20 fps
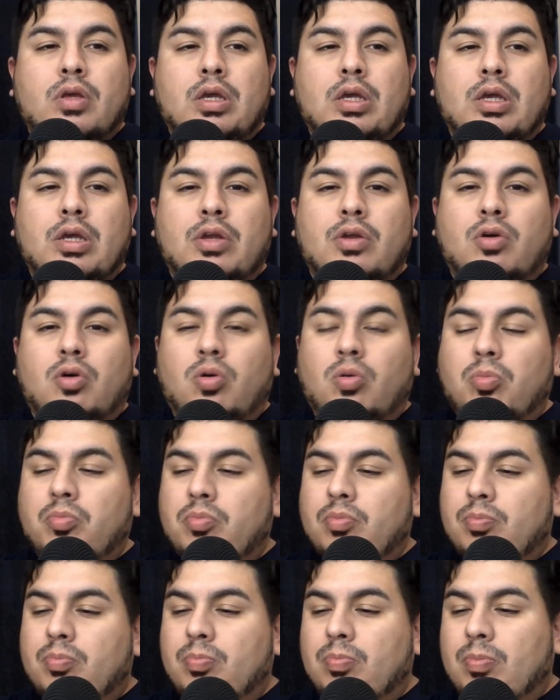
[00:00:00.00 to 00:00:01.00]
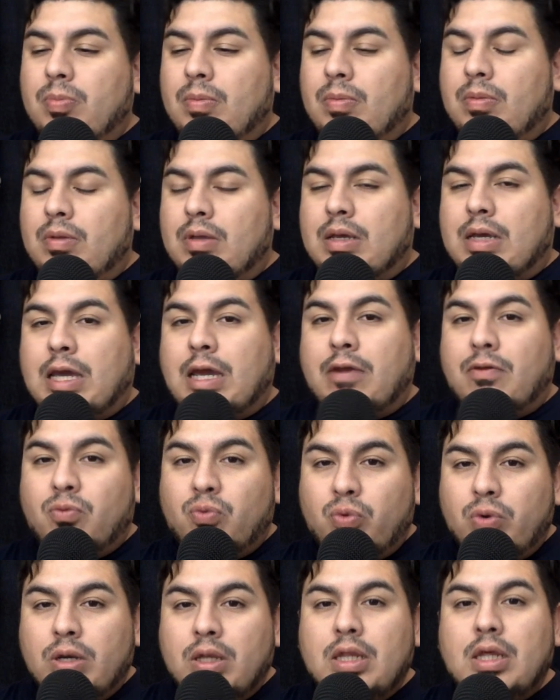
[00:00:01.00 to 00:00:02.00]
you know,
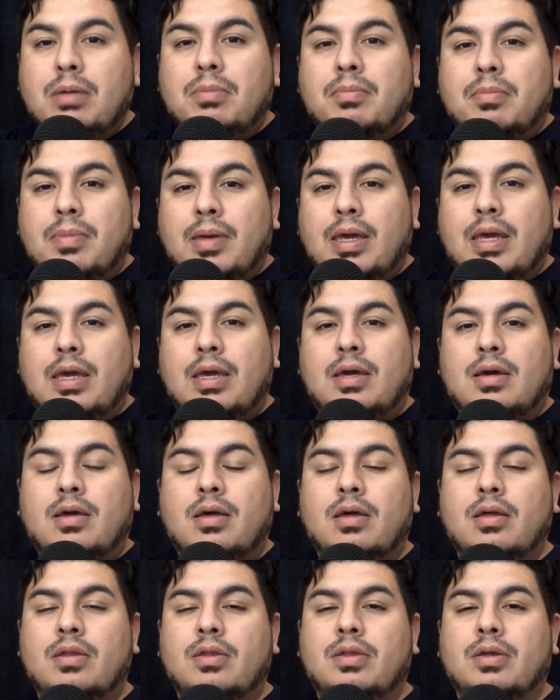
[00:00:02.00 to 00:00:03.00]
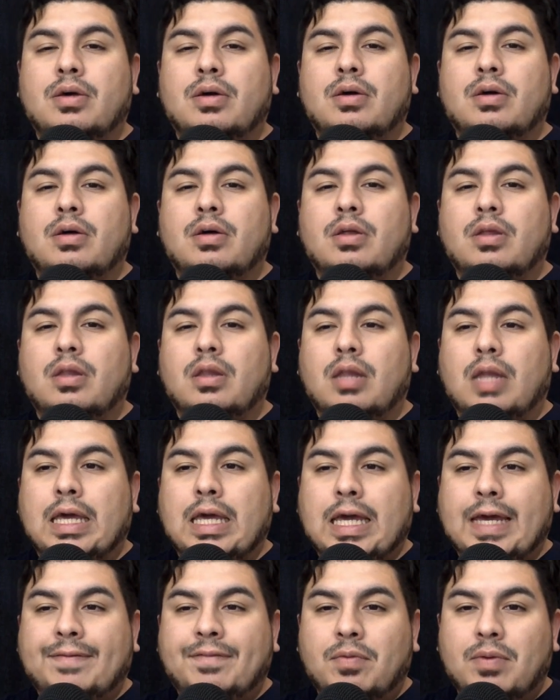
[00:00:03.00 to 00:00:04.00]
can really make the
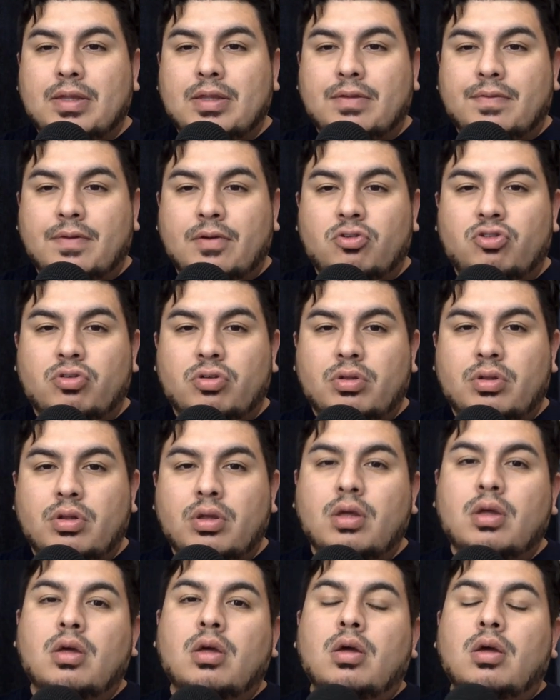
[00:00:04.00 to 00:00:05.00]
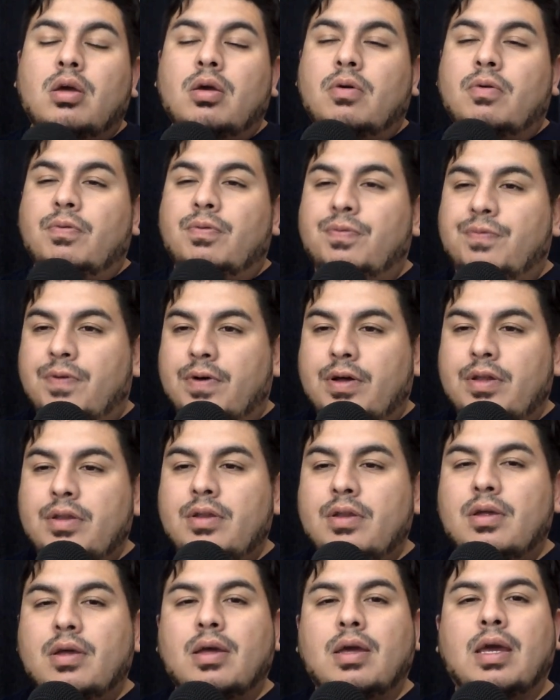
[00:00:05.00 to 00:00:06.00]
light heavyweight division
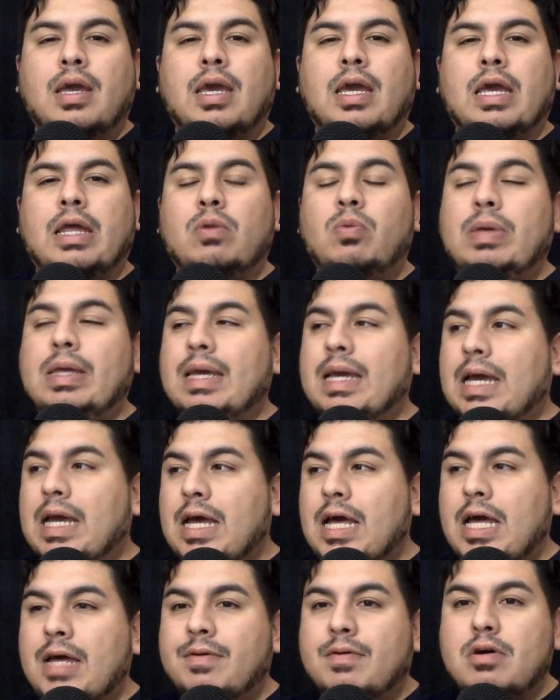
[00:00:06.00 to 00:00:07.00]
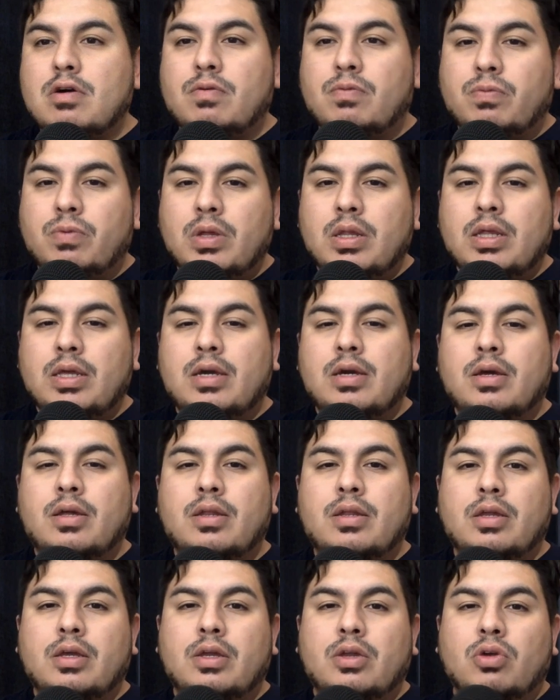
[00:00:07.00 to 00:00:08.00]
fun. And we have a really
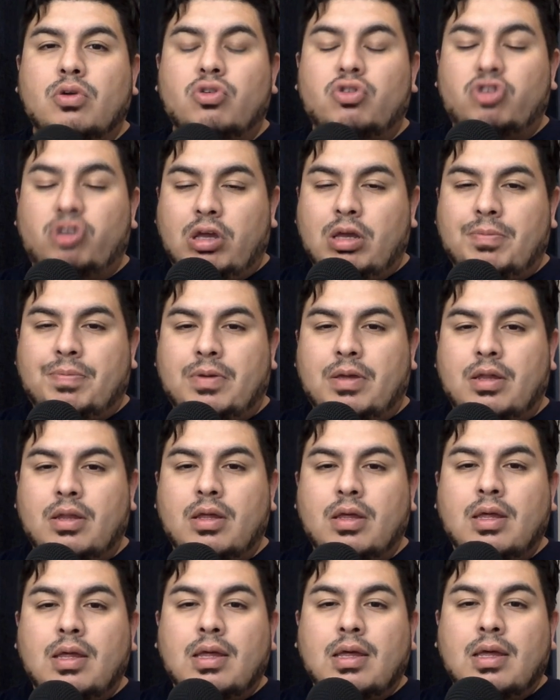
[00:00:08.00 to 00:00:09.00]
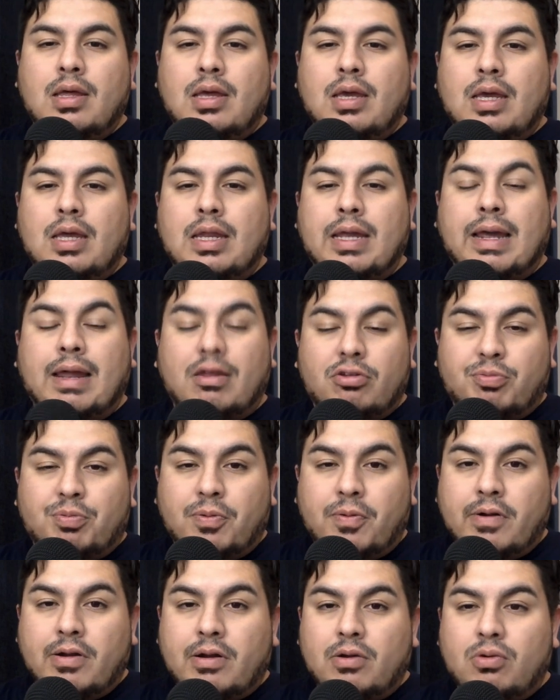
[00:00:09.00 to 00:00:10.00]
good, you know, champion in Alex
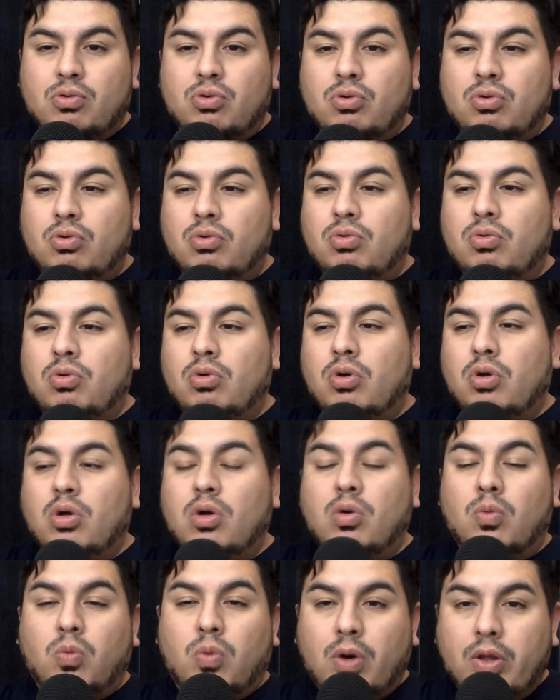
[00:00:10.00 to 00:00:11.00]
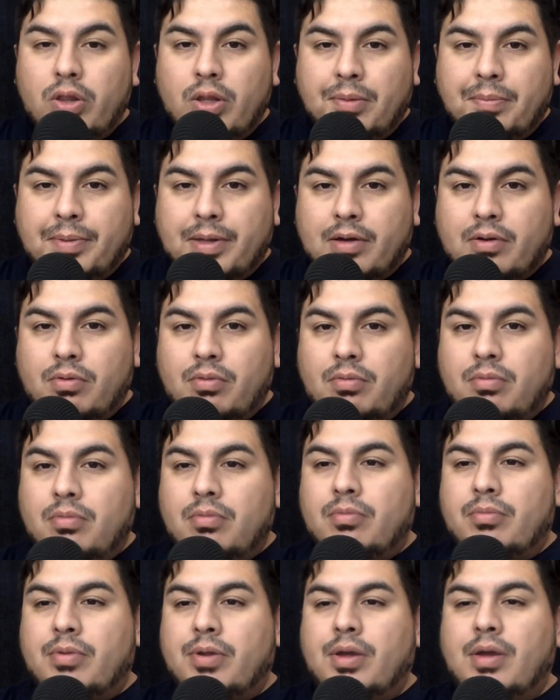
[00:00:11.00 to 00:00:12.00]
Pereira who won the belt,
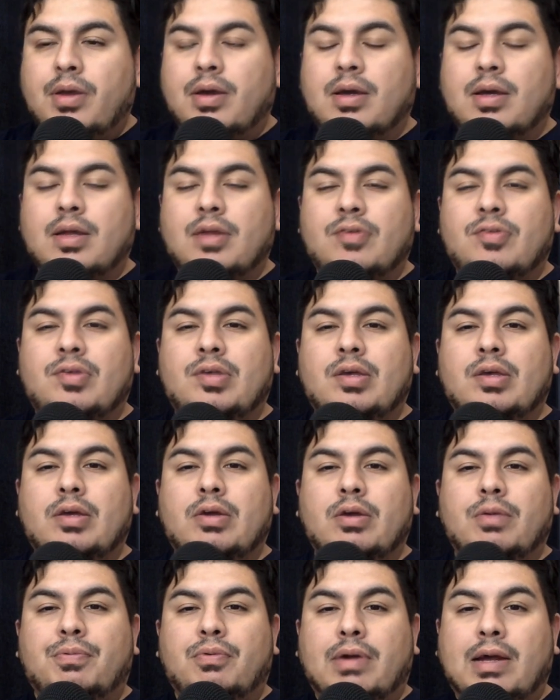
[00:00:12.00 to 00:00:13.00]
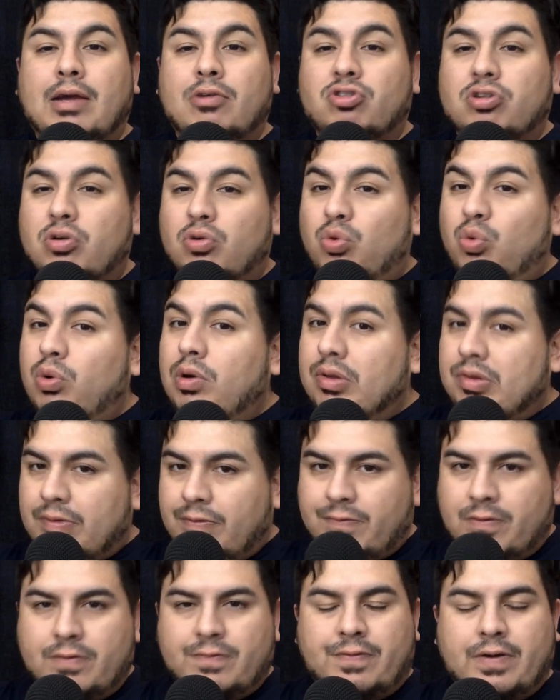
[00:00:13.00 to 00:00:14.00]
right, against Yuri Prohashka, who is
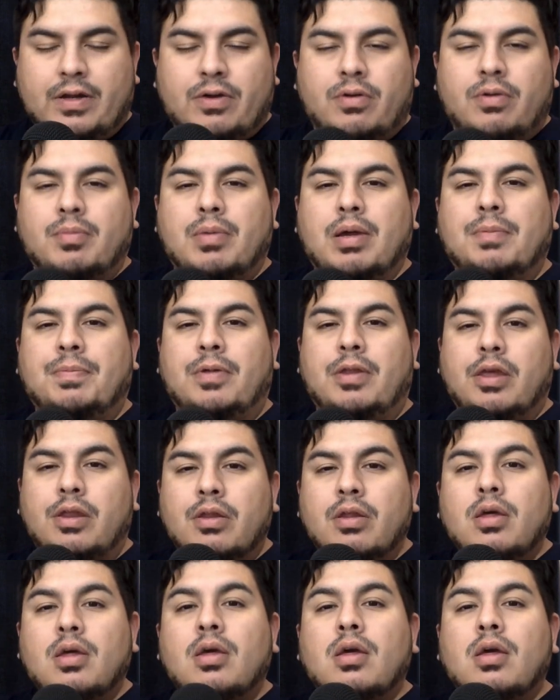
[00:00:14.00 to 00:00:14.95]
a fun fighter, in my opinion.